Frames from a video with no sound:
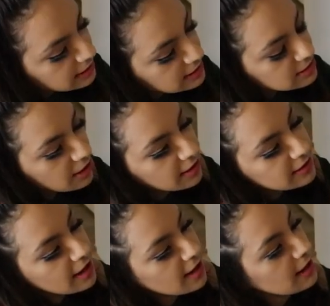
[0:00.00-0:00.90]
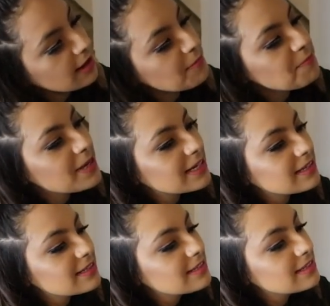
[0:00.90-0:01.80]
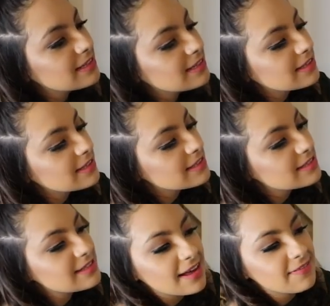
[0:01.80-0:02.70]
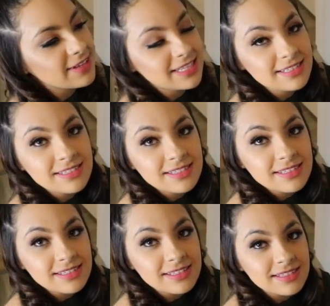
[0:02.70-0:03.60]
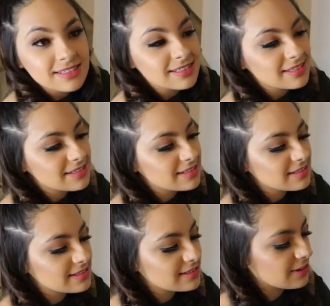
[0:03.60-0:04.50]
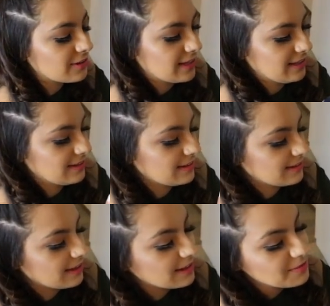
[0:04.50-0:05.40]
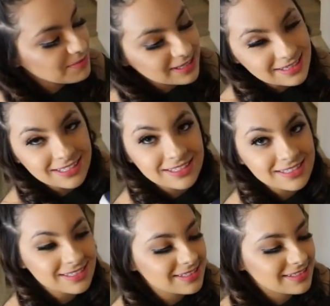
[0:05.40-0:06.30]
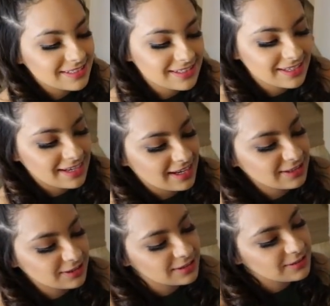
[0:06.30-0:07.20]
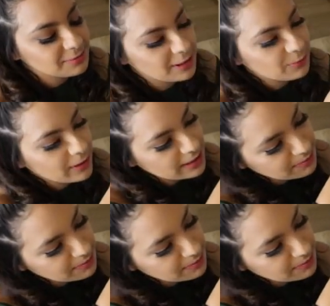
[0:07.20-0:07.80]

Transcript: These are the Olympic 7s. Sixes. Okay, Olympic sixes. And they're red, white,